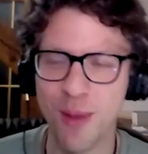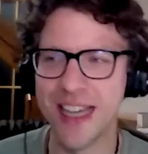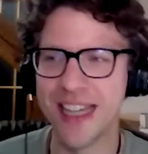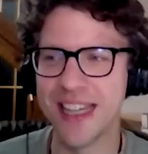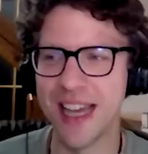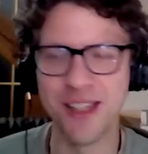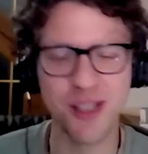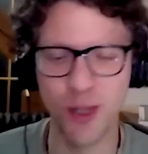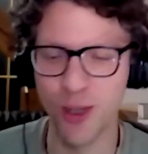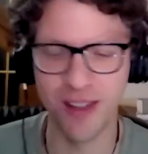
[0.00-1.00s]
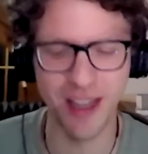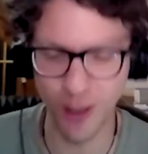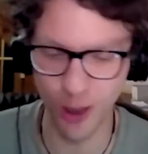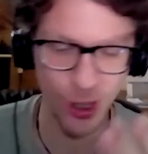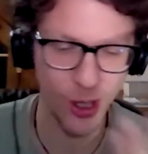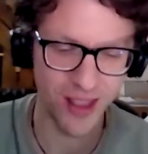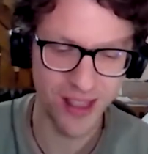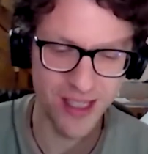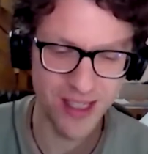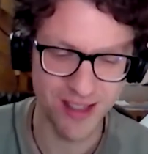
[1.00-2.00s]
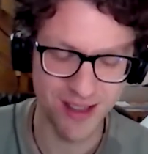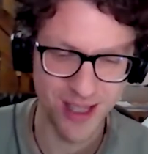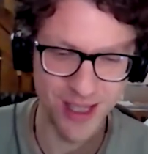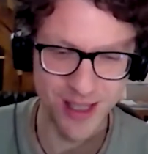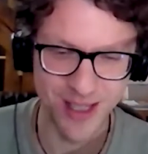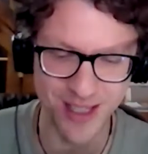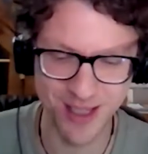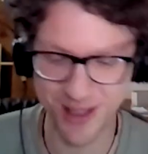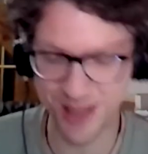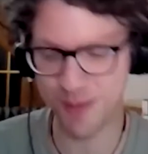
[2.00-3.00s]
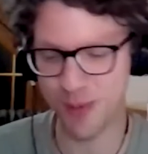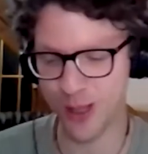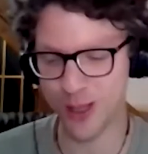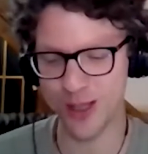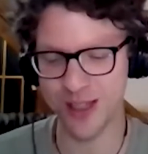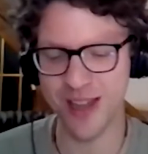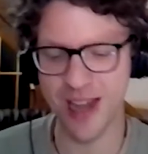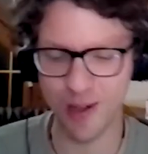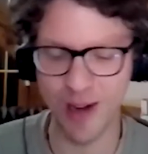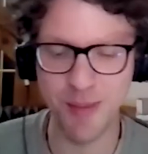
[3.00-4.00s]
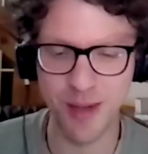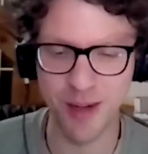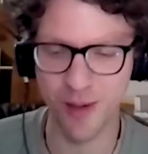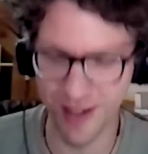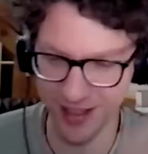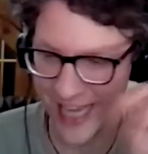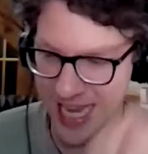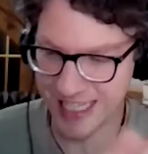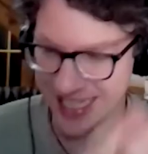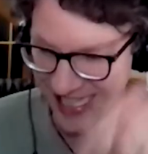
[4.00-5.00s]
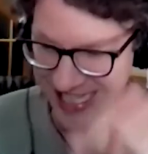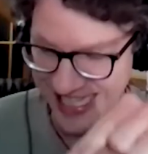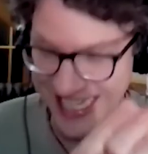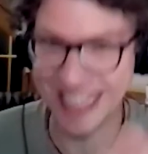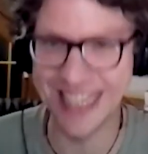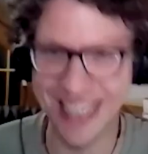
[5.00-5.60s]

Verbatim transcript: And you'll look at these pictures and diagrams and you'll go, yes, this is it.